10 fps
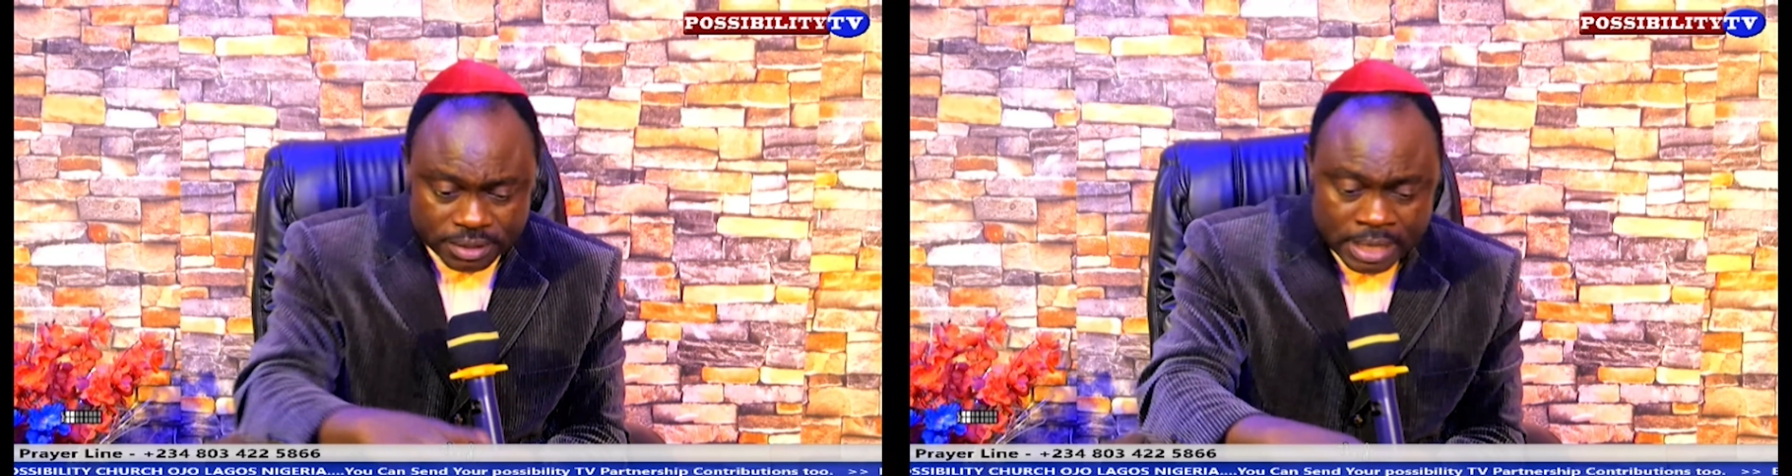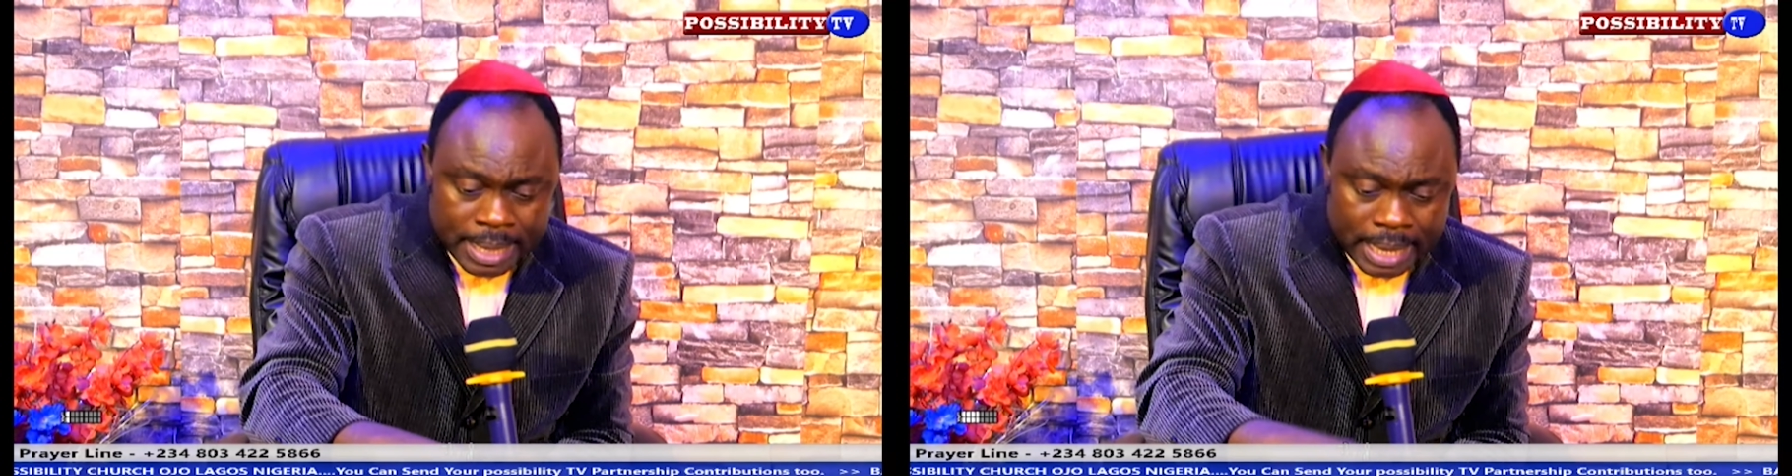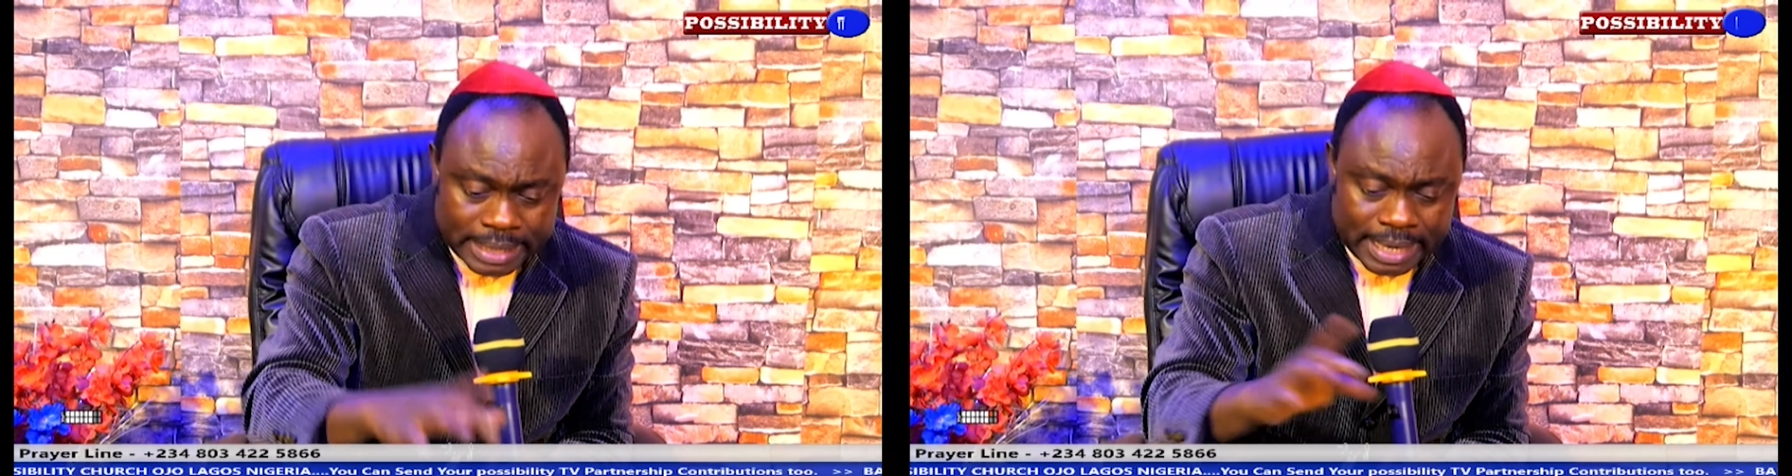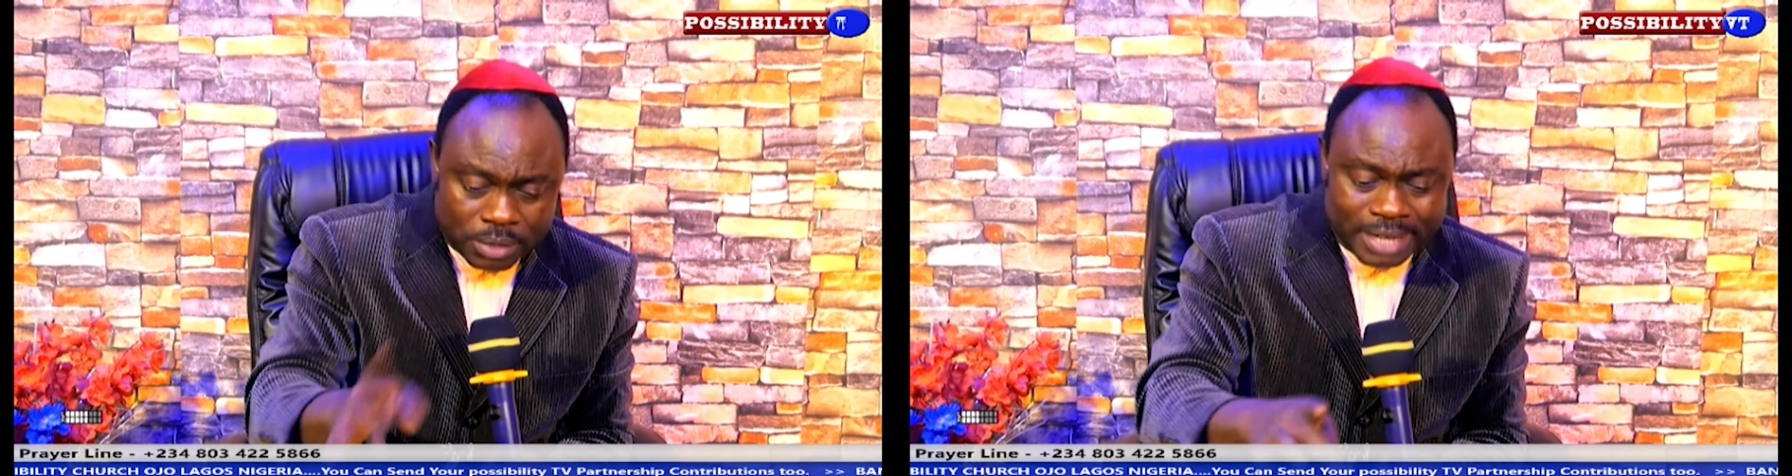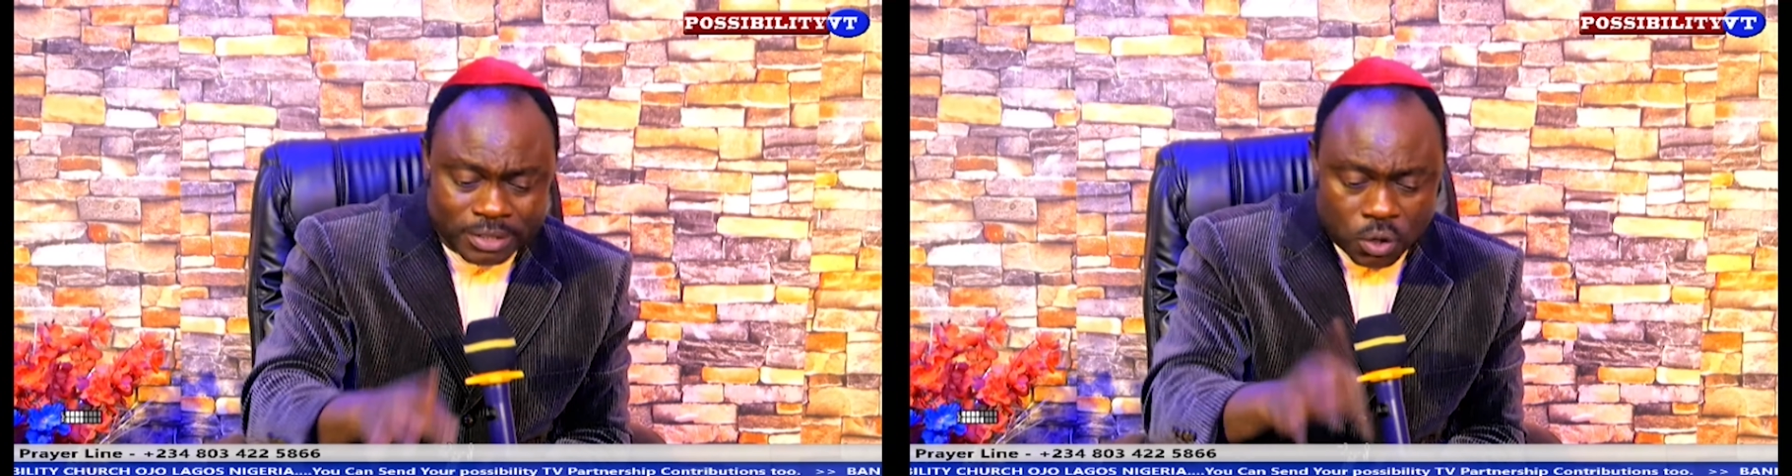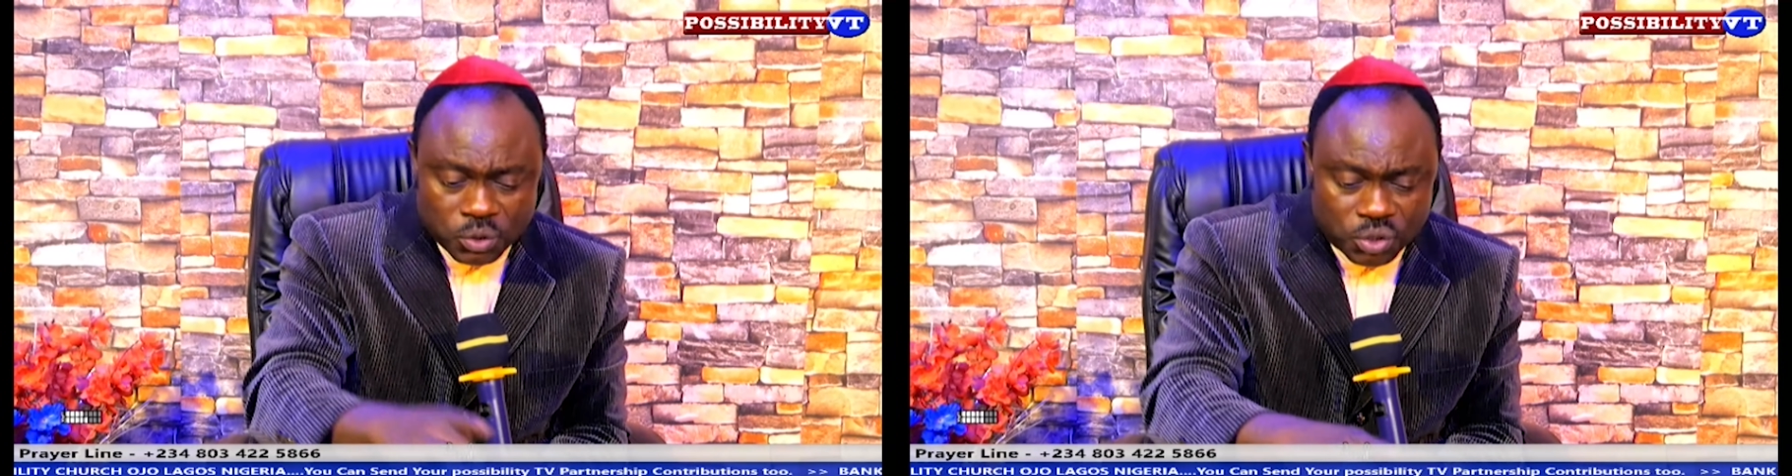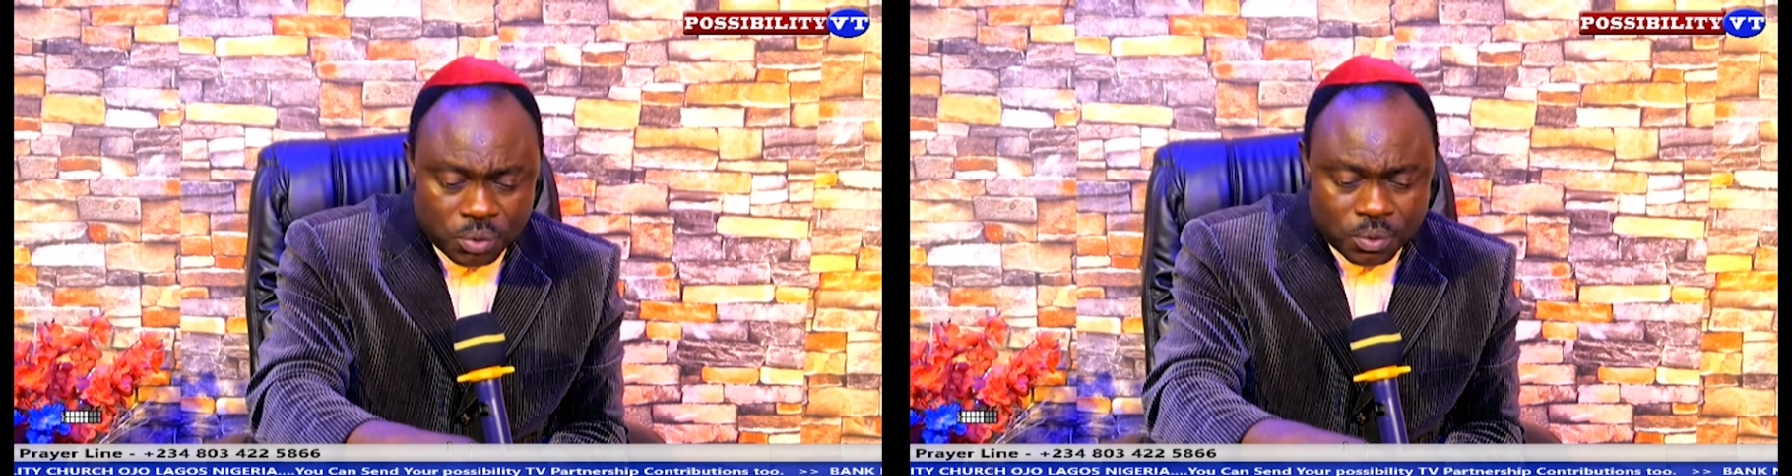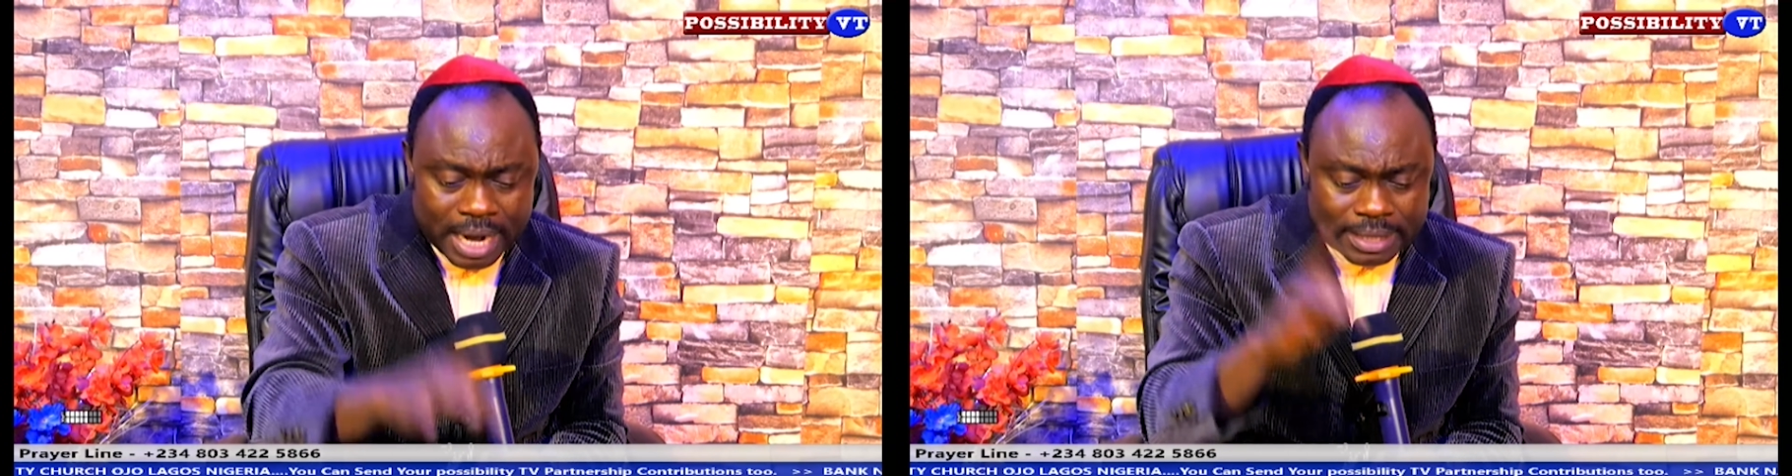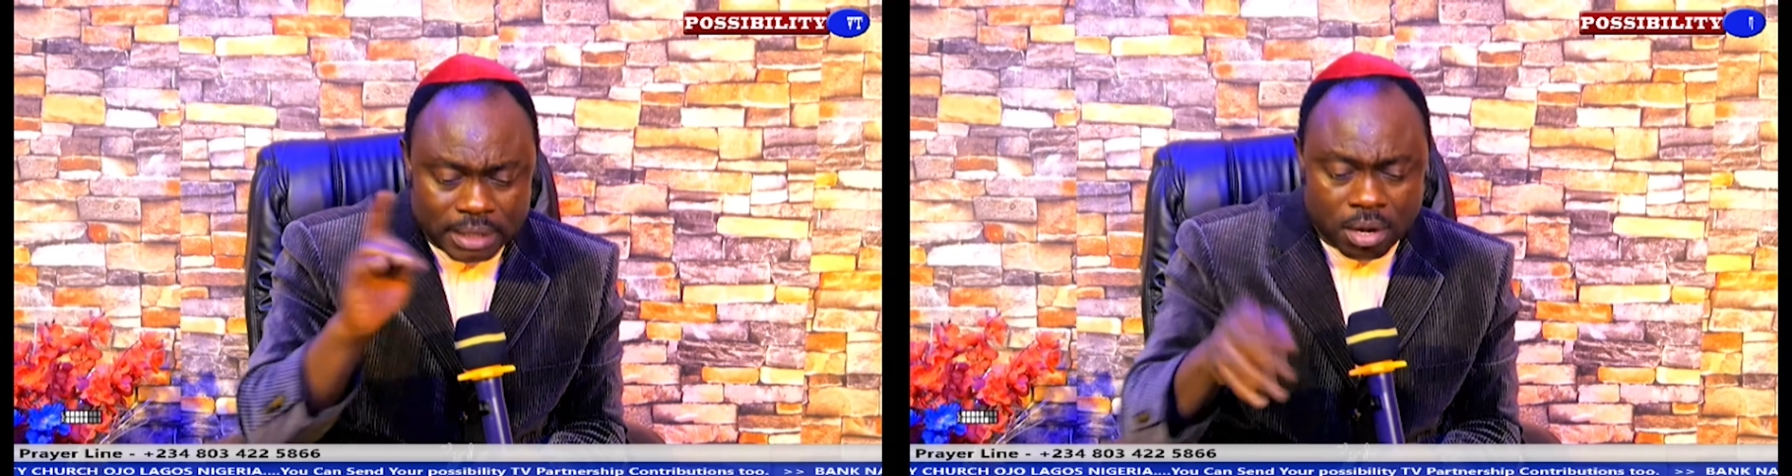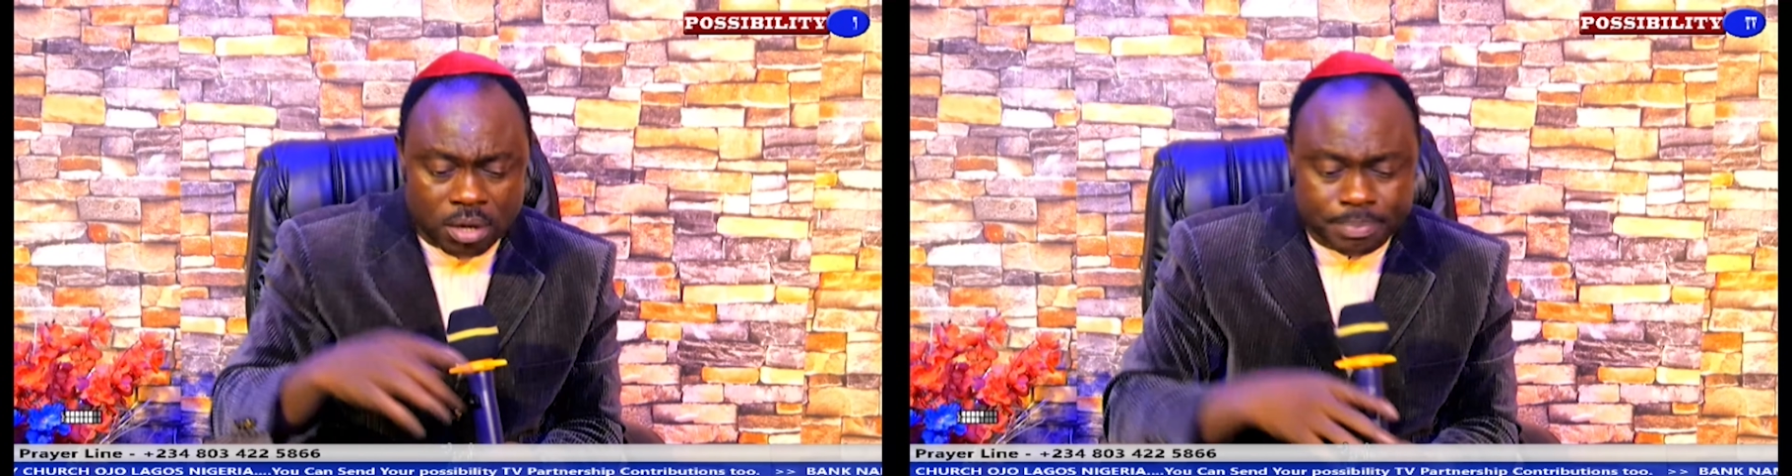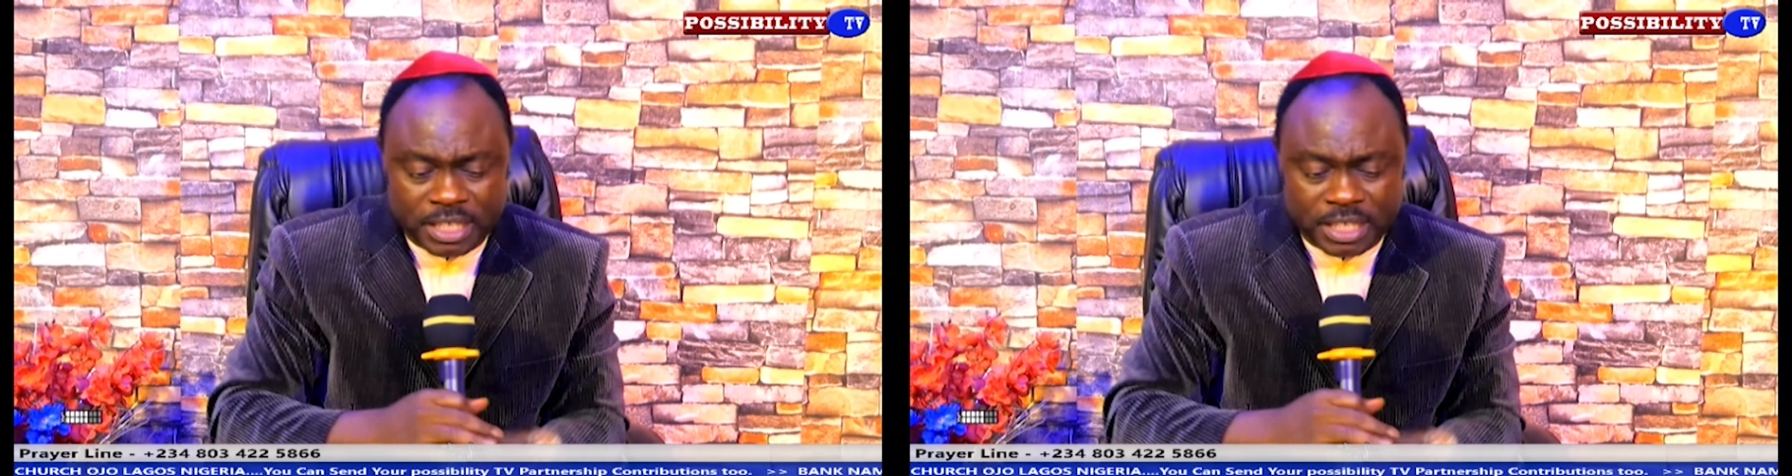And that one continue. And the Lord begin to